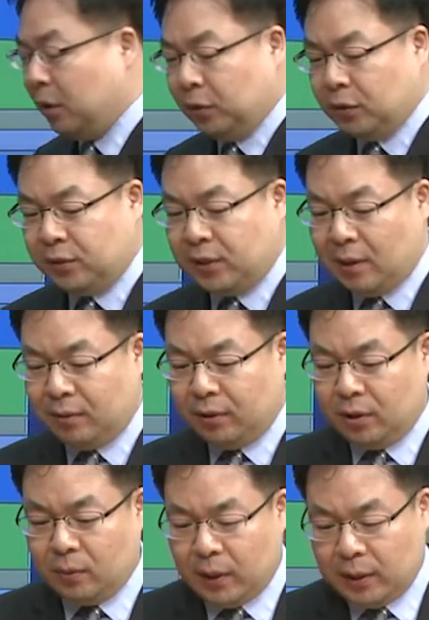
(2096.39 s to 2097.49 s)

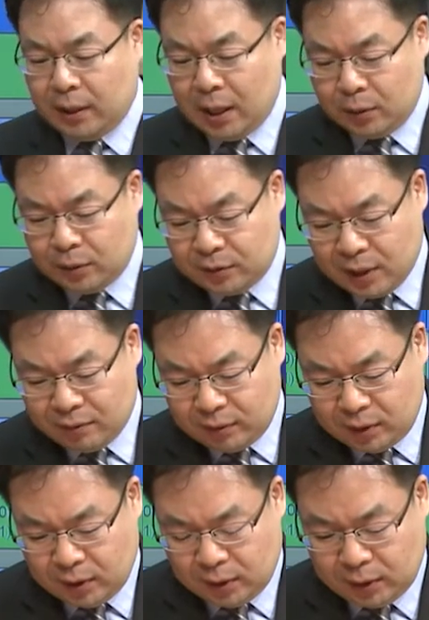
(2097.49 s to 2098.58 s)
70 right now. The
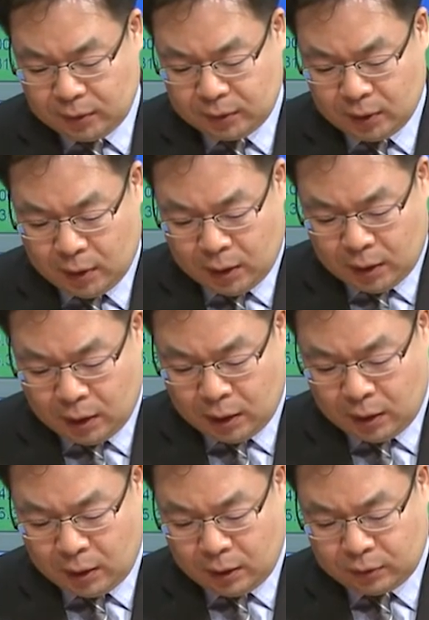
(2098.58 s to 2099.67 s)
70 is
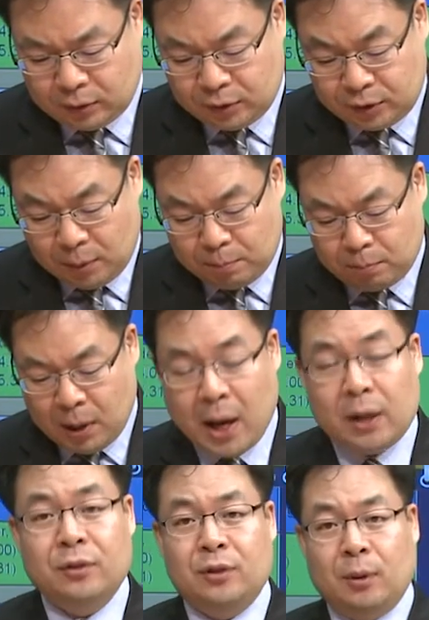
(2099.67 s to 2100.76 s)
some
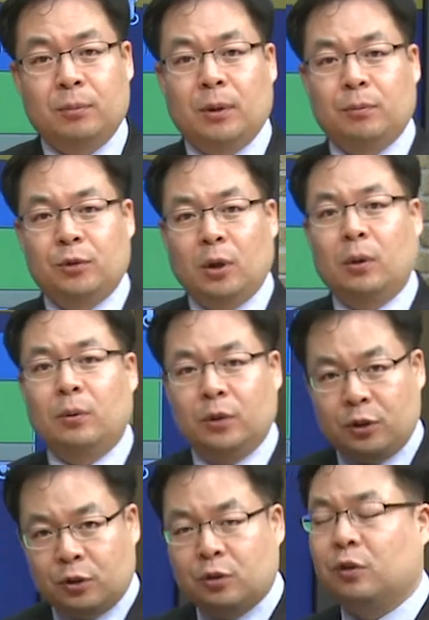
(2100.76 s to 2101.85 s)
mild symptoms, so the
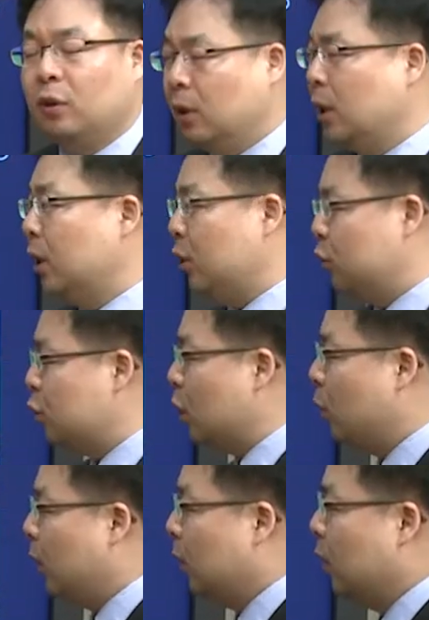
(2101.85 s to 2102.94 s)
client is
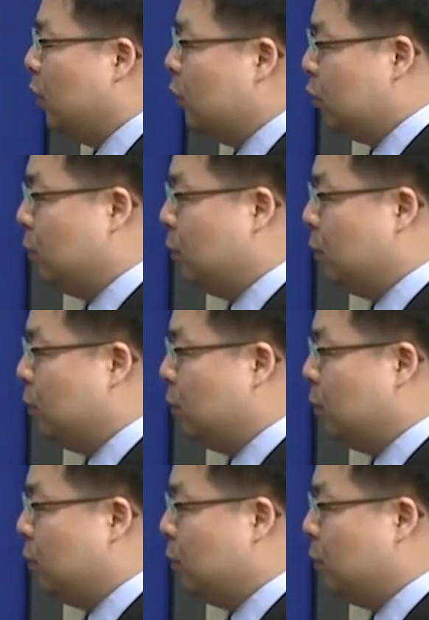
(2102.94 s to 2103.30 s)
showing some